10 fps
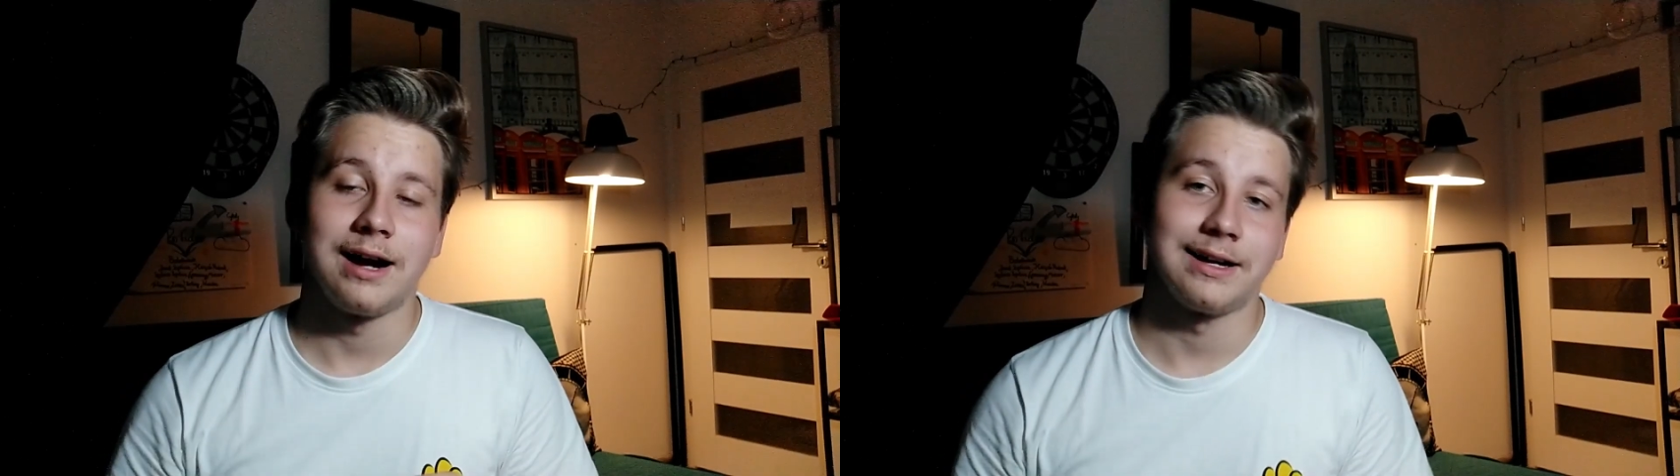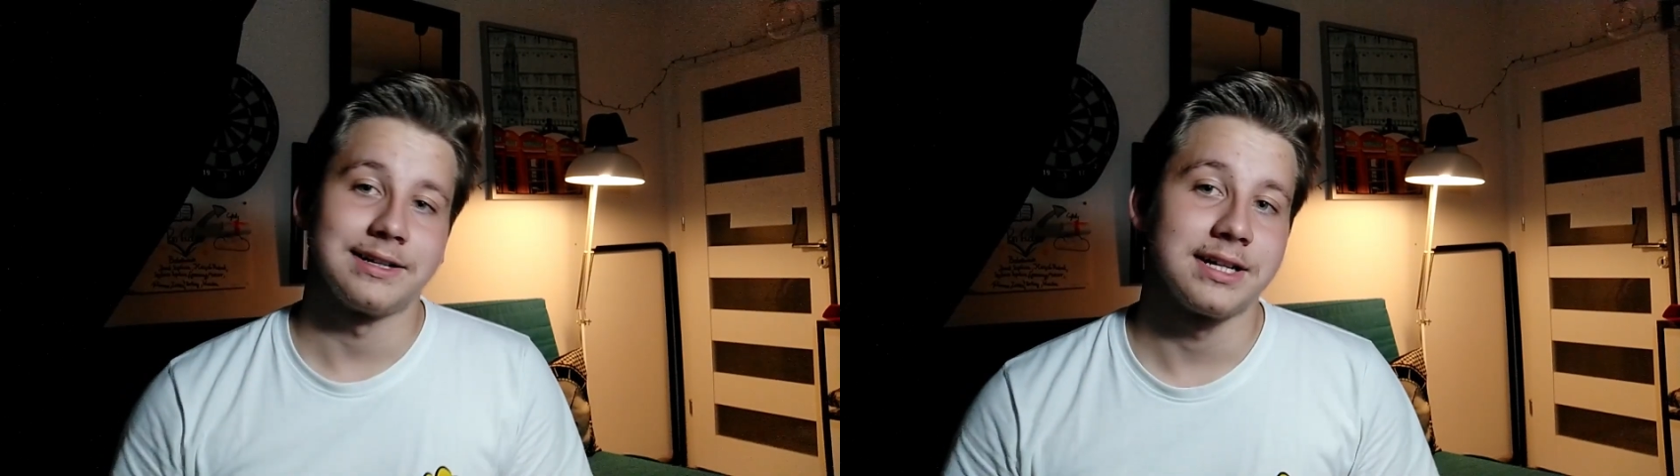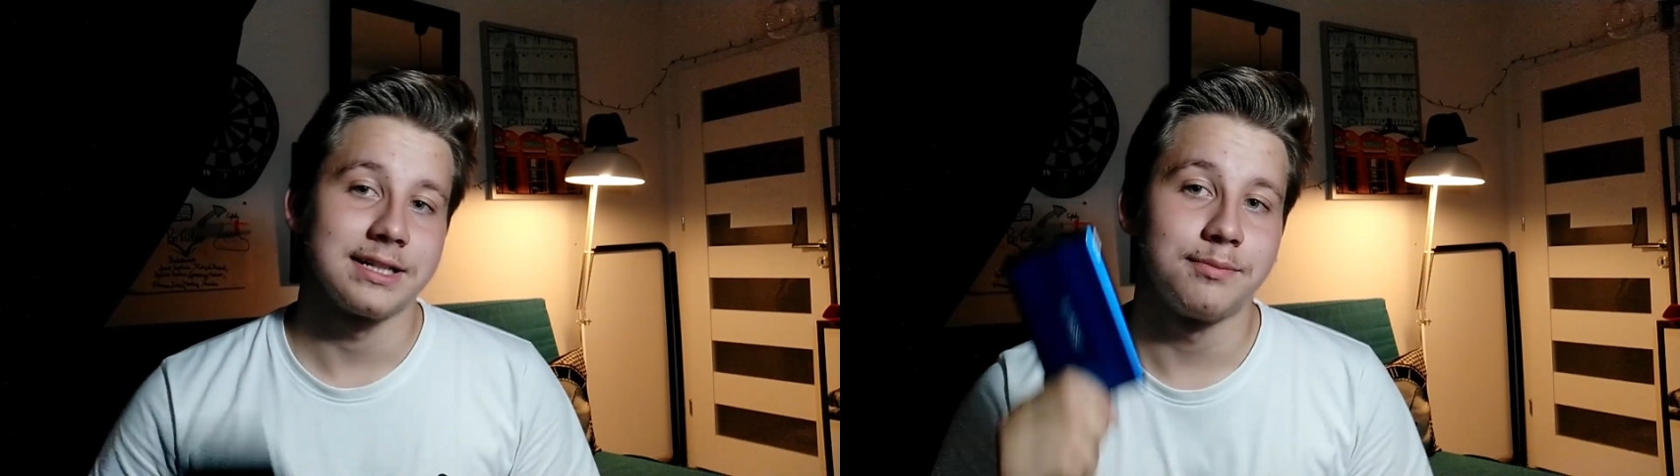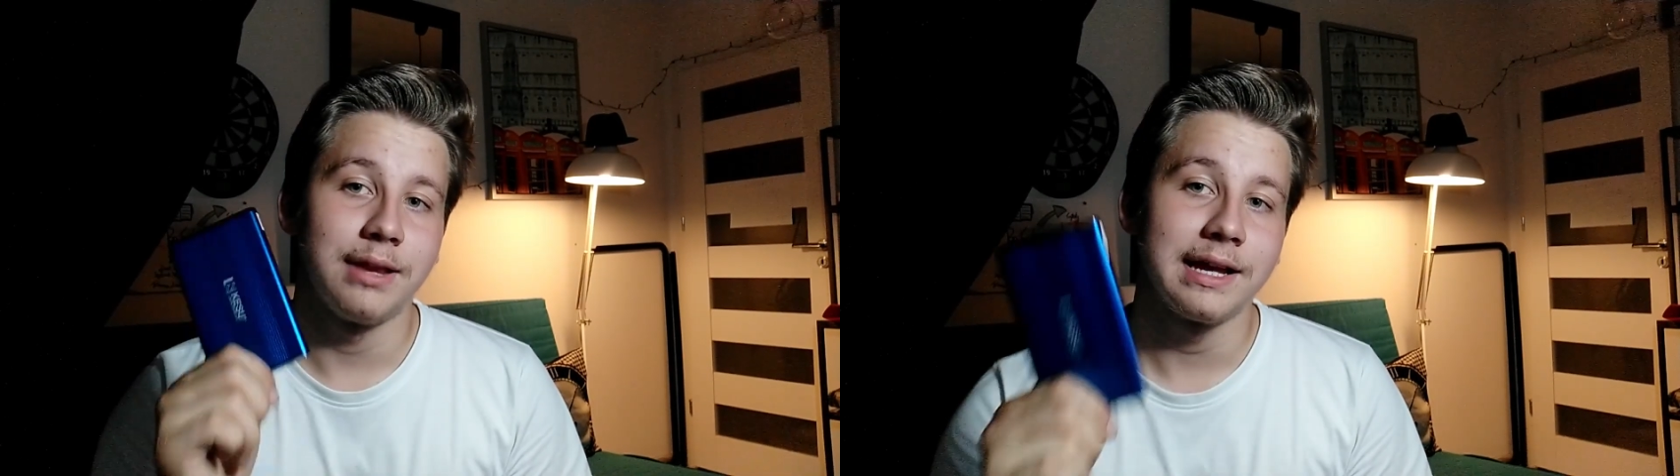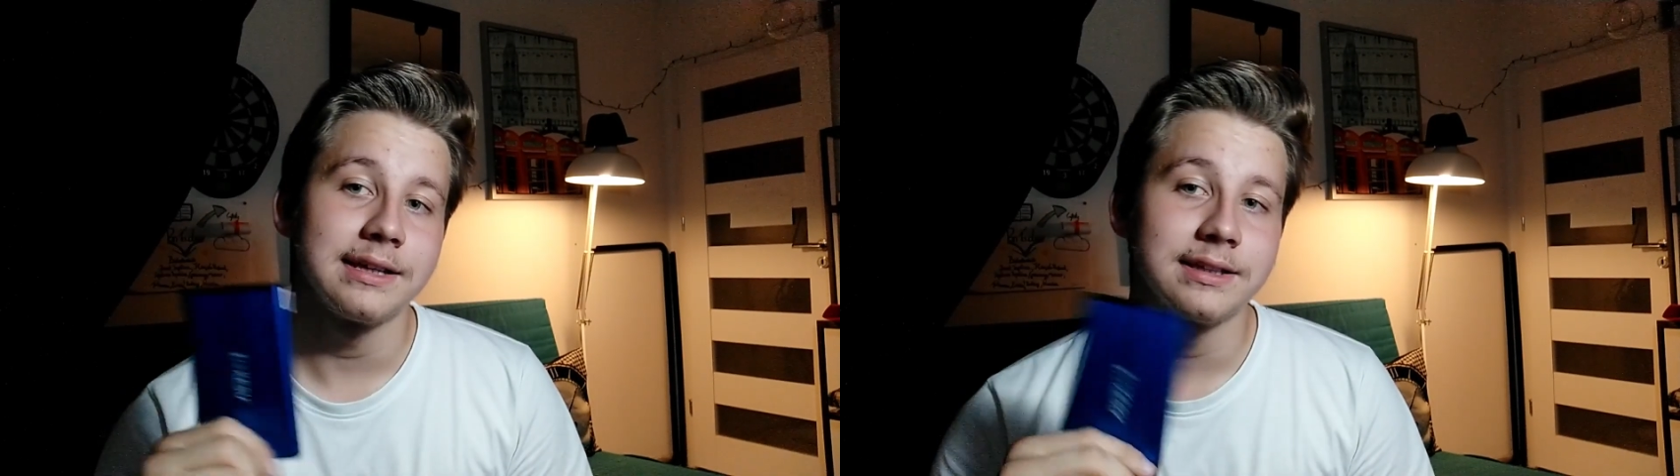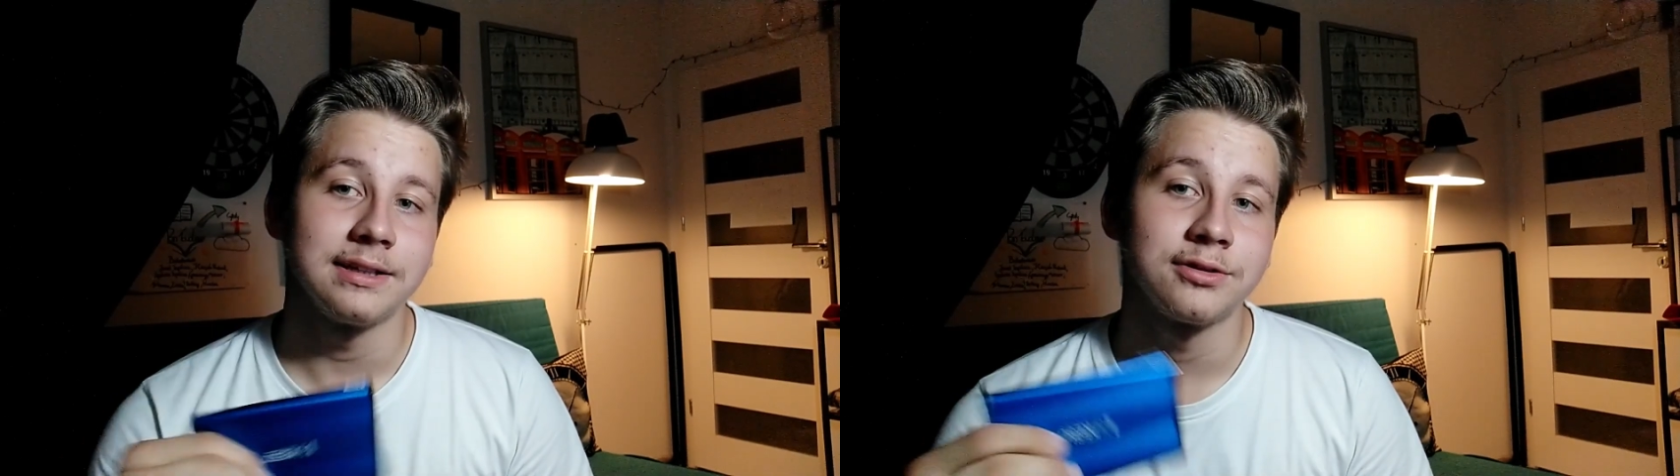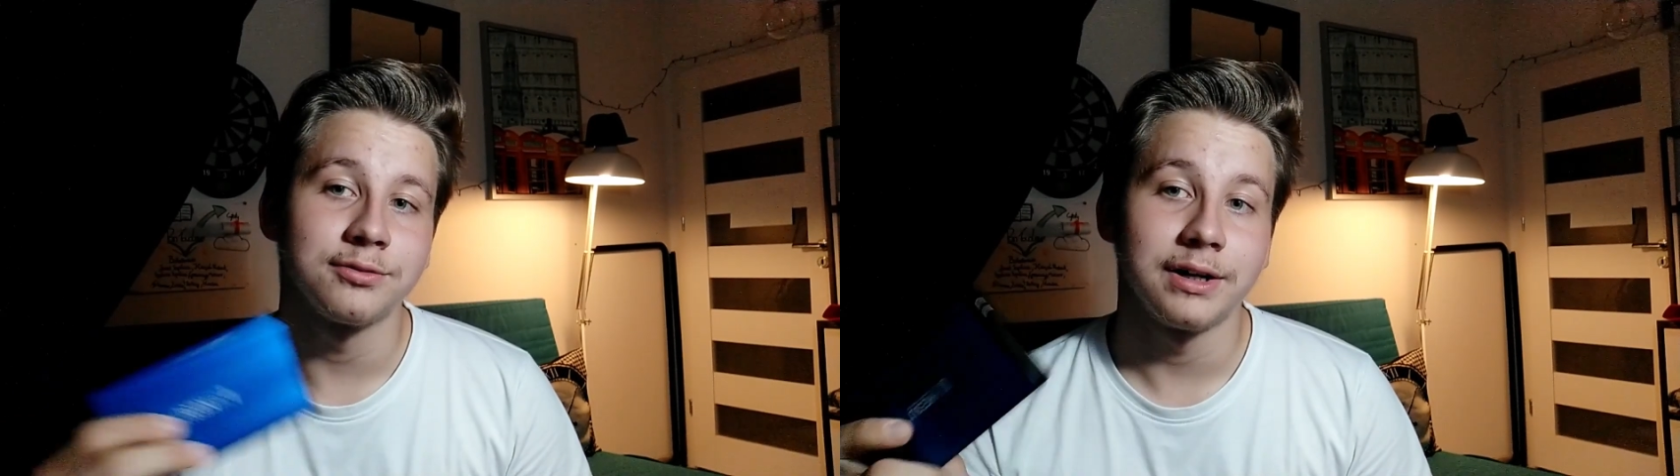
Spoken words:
I just plug it into